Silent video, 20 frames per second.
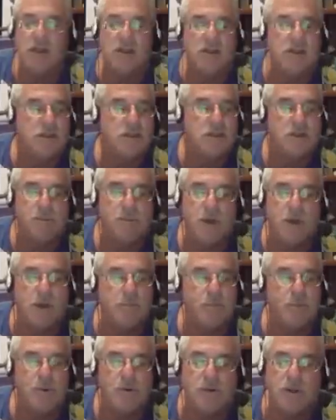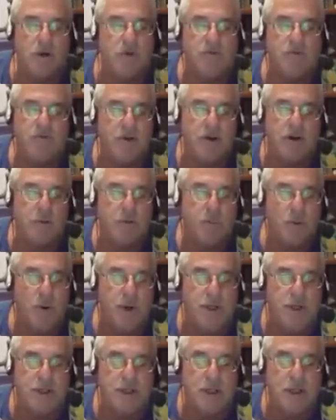is just about, finger
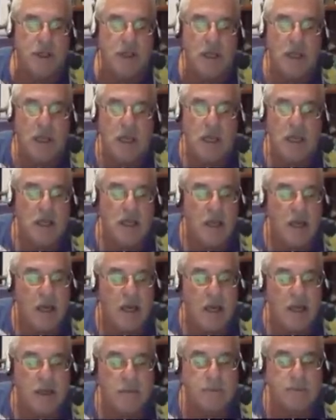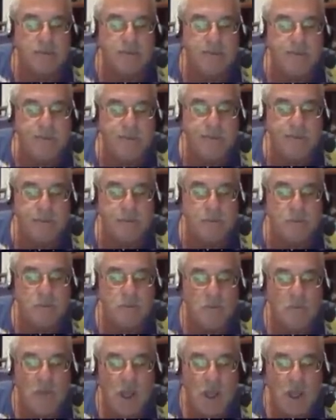pointing. But
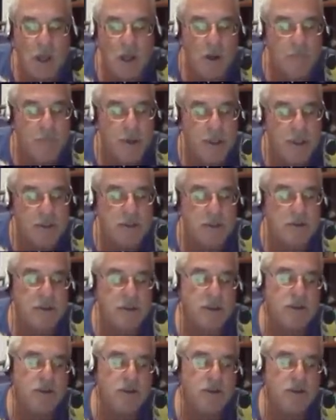the